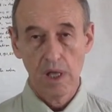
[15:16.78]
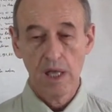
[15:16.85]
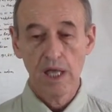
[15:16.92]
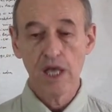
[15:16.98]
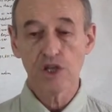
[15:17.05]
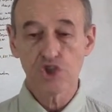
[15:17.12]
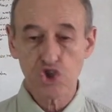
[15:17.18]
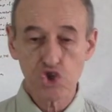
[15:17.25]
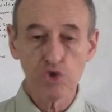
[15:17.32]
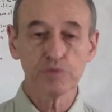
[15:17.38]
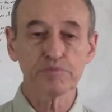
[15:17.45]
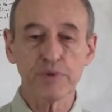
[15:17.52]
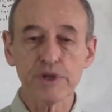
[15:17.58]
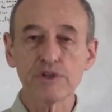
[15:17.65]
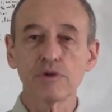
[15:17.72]
it
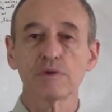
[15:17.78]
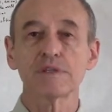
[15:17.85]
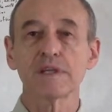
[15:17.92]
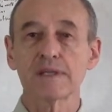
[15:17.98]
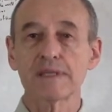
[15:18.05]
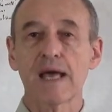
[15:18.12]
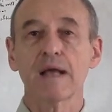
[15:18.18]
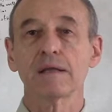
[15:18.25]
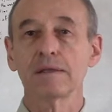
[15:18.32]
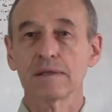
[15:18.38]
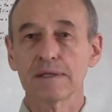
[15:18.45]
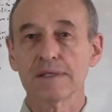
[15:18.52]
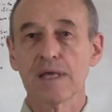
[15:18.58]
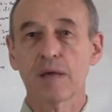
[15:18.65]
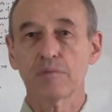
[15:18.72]
should produce exactly
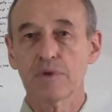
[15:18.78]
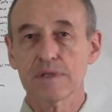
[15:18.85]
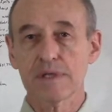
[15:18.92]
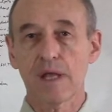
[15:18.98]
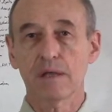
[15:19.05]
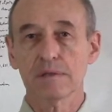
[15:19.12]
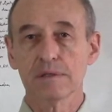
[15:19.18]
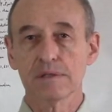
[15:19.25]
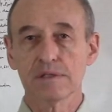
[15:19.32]
the same results.